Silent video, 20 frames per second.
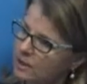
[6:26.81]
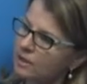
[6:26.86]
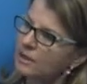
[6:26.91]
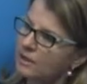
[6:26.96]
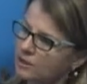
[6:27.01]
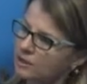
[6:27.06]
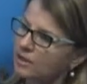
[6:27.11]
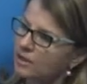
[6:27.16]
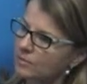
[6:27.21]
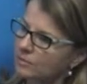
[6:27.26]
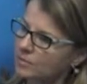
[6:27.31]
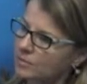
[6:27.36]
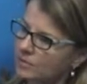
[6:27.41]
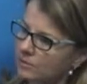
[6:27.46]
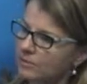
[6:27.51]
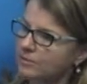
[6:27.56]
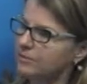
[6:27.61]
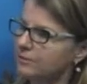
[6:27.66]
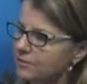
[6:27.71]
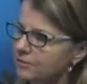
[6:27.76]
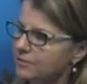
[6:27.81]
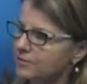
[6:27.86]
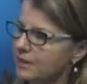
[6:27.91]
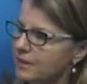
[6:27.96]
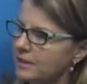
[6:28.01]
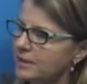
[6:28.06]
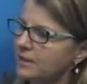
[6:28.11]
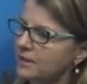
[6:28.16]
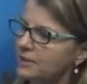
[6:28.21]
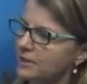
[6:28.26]
in terms of
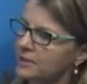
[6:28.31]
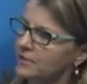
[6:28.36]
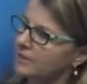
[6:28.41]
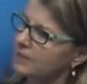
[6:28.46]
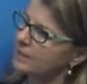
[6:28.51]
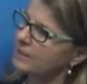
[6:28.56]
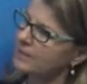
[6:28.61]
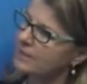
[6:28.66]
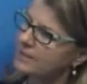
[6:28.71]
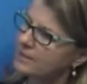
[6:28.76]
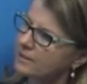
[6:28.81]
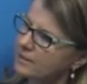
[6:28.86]
clinical events?